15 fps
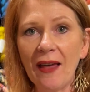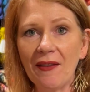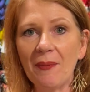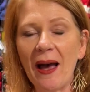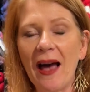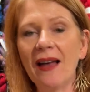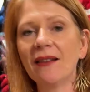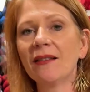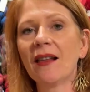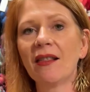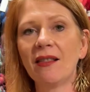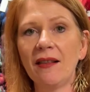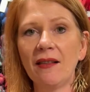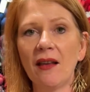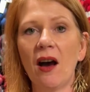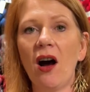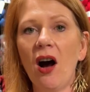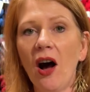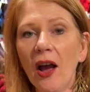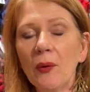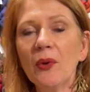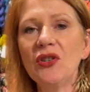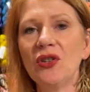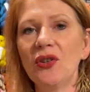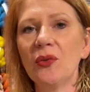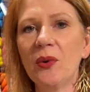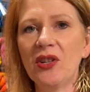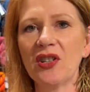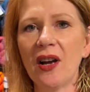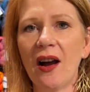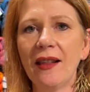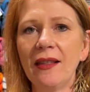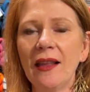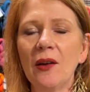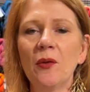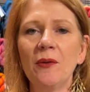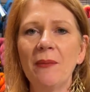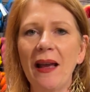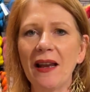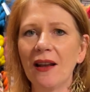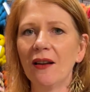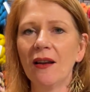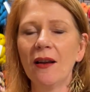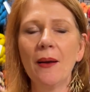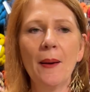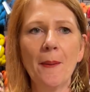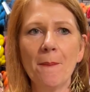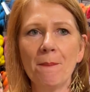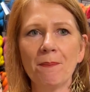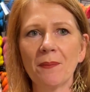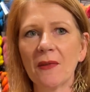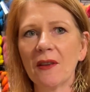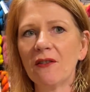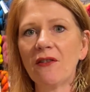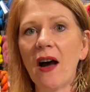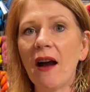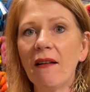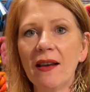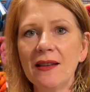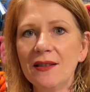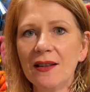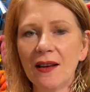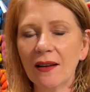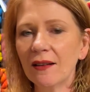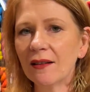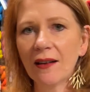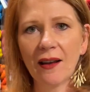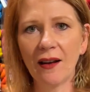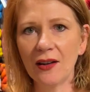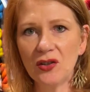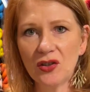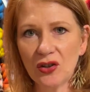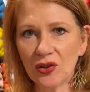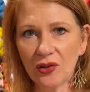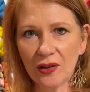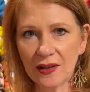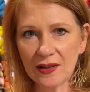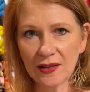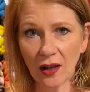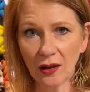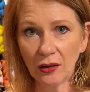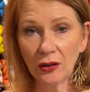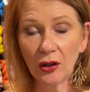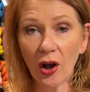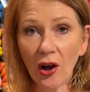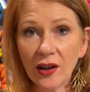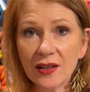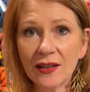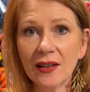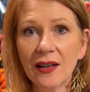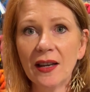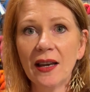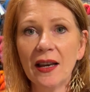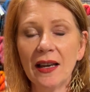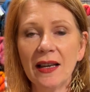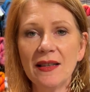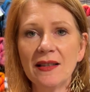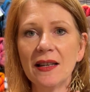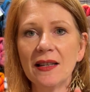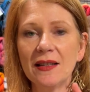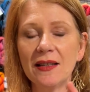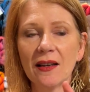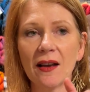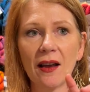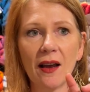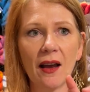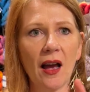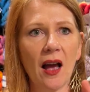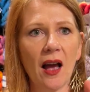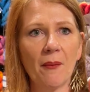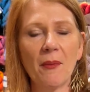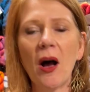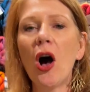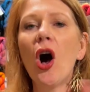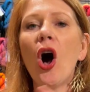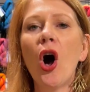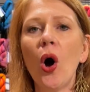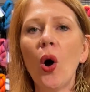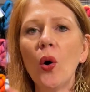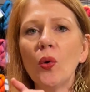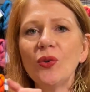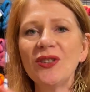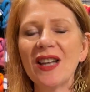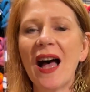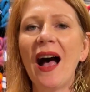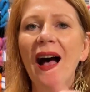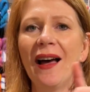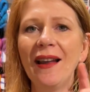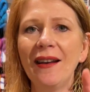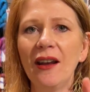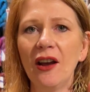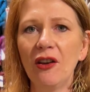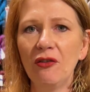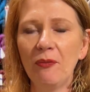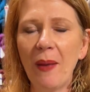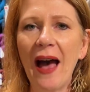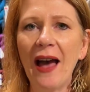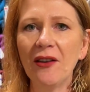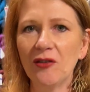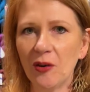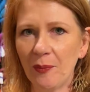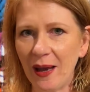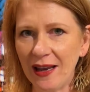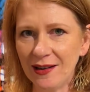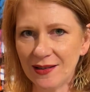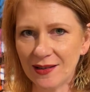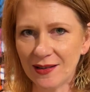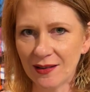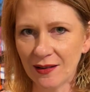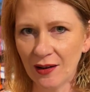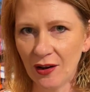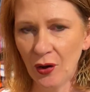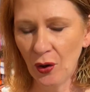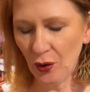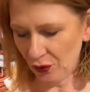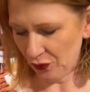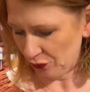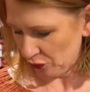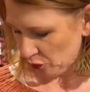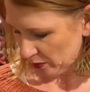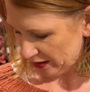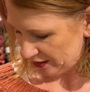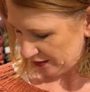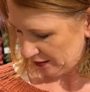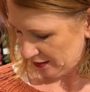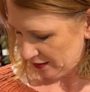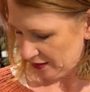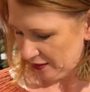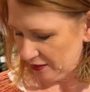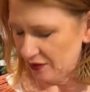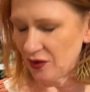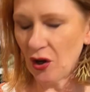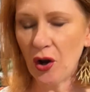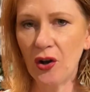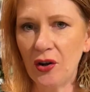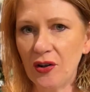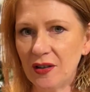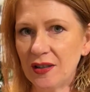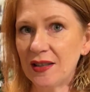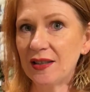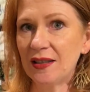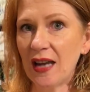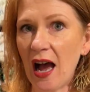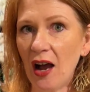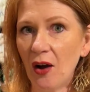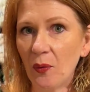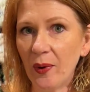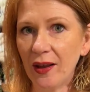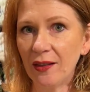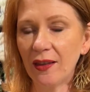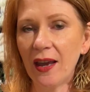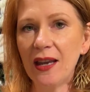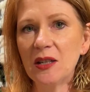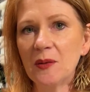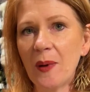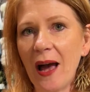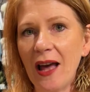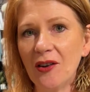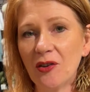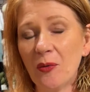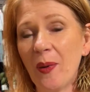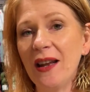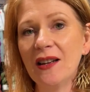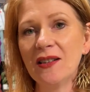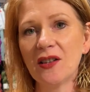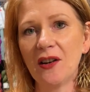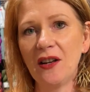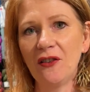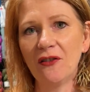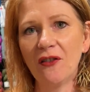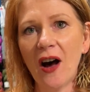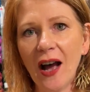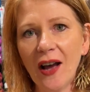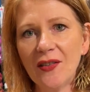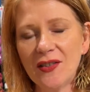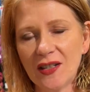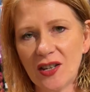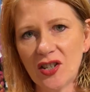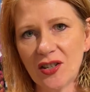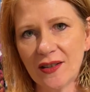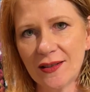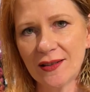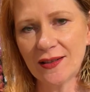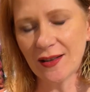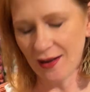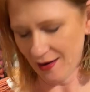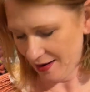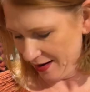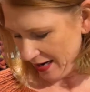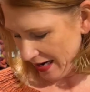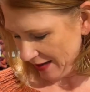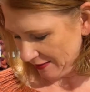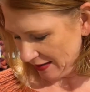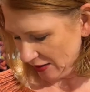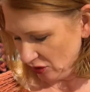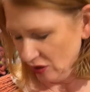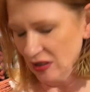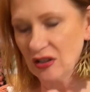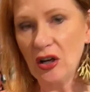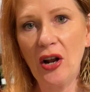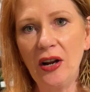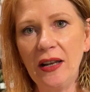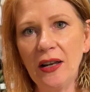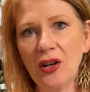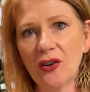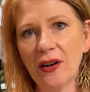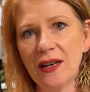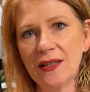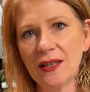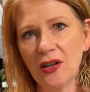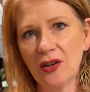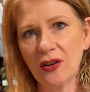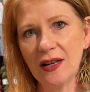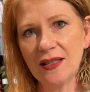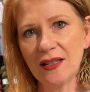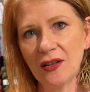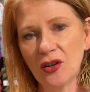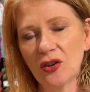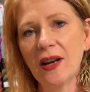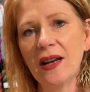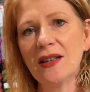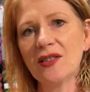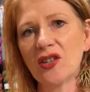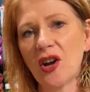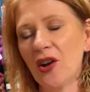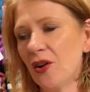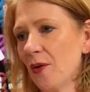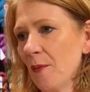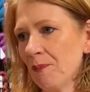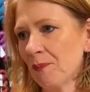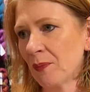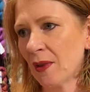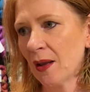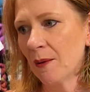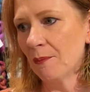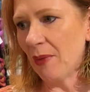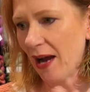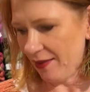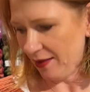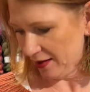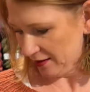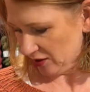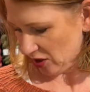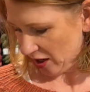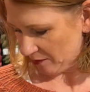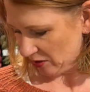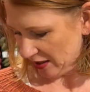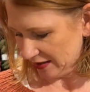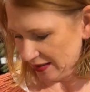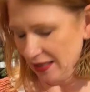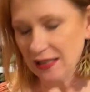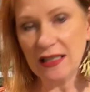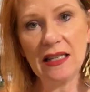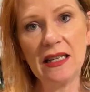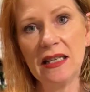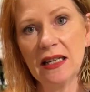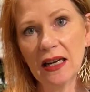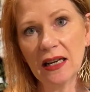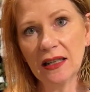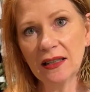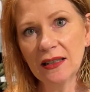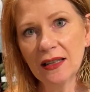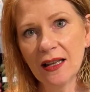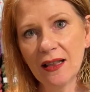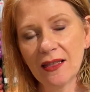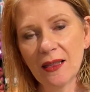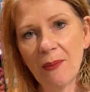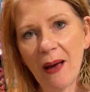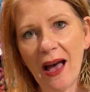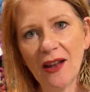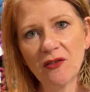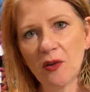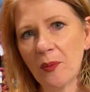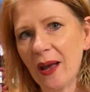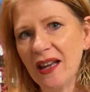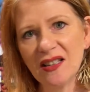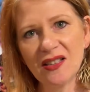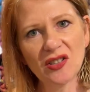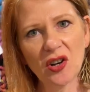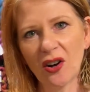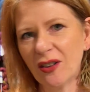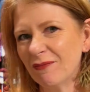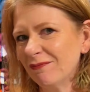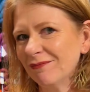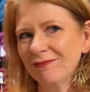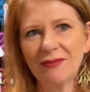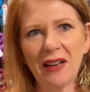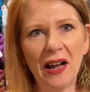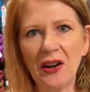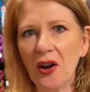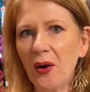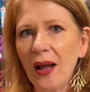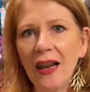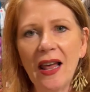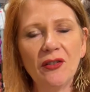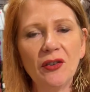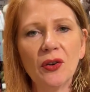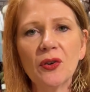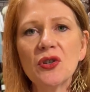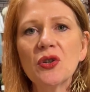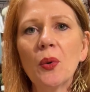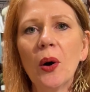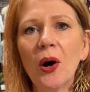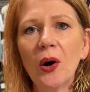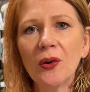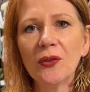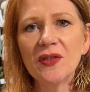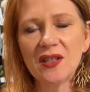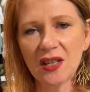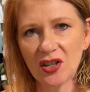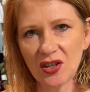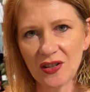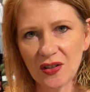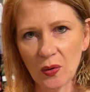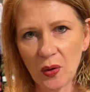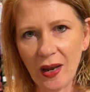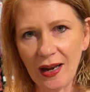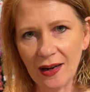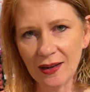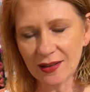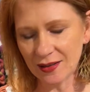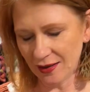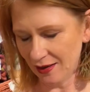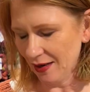the pattern, the thing that I would do, which I think would make it far easier, and I do this a lot, is there's a whole ton of pattern repeats through it. So to start with, each pattern repeat is only 5 stitches, and then you slowly increase. So by the time you get down to here, the pattern repeat has got, 11 or 12 stitches in it.